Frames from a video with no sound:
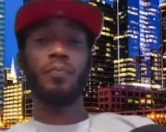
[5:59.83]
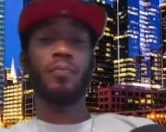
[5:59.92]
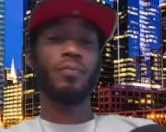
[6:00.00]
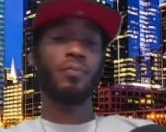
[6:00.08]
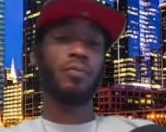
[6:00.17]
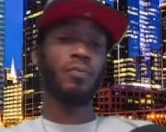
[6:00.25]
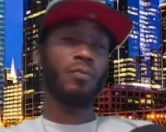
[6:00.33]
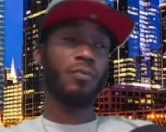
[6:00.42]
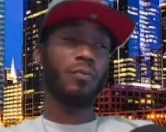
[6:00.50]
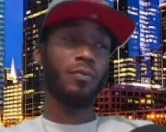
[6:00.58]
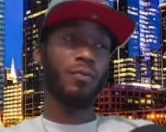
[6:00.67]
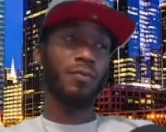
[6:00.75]

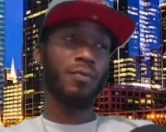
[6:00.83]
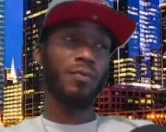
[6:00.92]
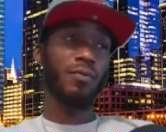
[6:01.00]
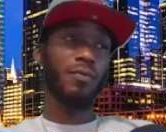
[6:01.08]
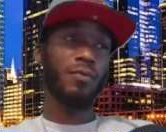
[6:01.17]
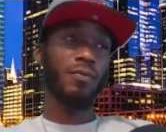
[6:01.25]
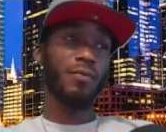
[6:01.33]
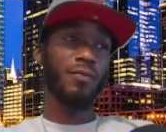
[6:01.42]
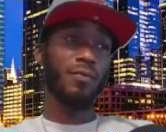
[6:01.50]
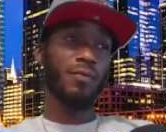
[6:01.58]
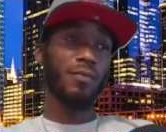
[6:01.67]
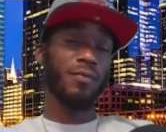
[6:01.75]

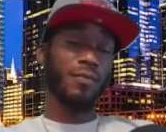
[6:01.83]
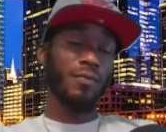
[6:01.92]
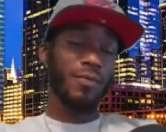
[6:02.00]
No one is speaking in this clip.